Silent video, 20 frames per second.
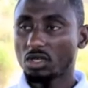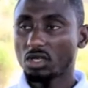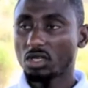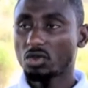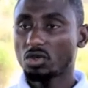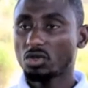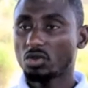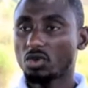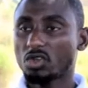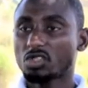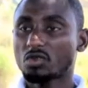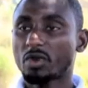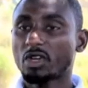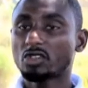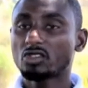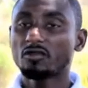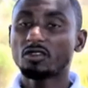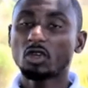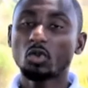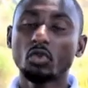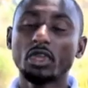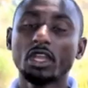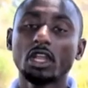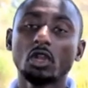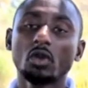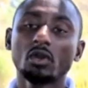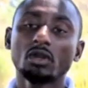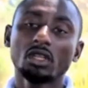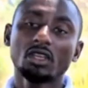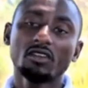it was part of the
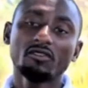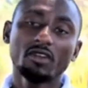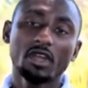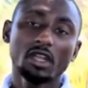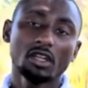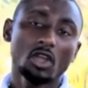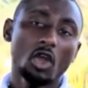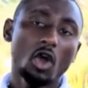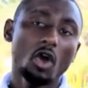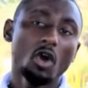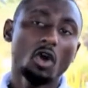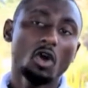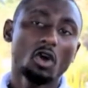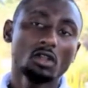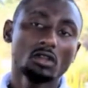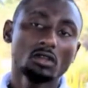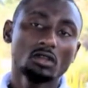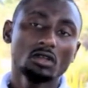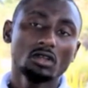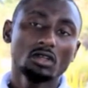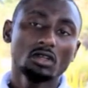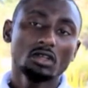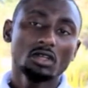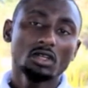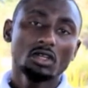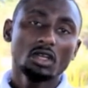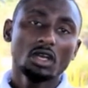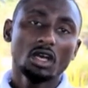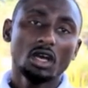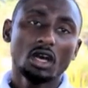week-long event called
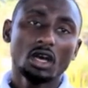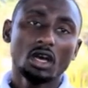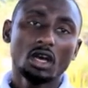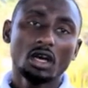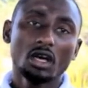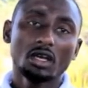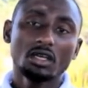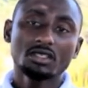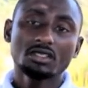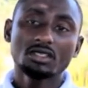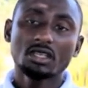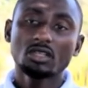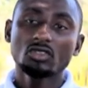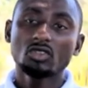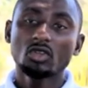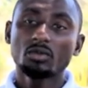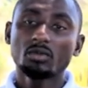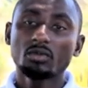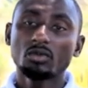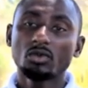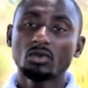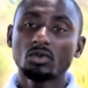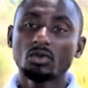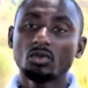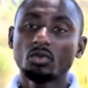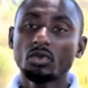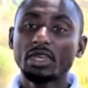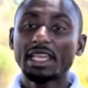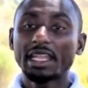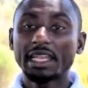Startup
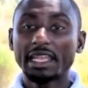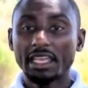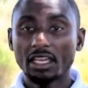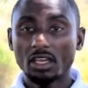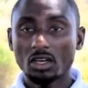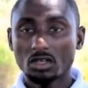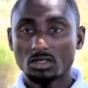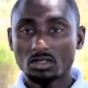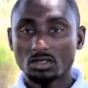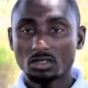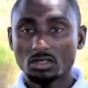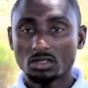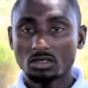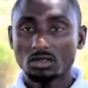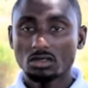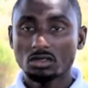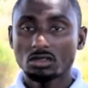Week Lagos.